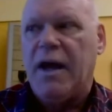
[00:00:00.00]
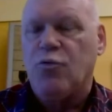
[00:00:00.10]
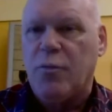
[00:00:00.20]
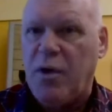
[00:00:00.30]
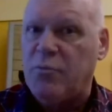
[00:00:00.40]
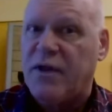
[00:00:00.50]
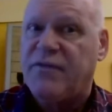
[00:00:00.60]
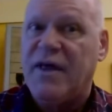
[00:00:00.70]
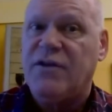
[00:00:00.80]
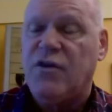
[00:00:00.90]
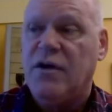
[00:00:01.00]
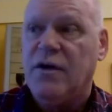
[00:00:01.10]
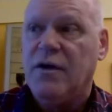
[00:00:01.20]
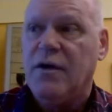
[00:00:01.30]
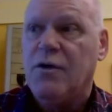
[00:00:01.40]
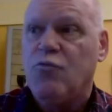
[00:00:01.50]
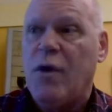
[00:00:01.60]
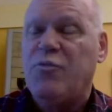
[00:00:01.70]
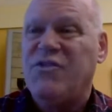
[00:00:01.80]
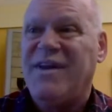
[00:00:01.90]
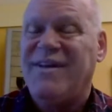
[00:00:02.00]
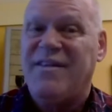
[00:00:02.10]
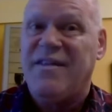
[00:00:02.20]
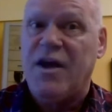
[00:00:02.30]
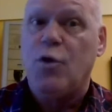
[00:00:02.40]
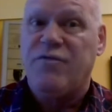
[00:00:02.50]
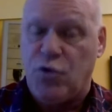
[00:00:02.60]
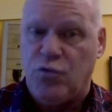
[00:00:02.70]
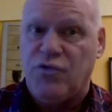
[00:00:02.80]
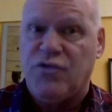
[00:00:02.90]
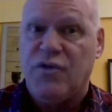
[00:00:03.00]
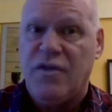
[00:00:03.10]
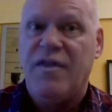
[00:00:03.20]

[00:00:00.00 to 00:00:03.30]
and a republic that represented their views,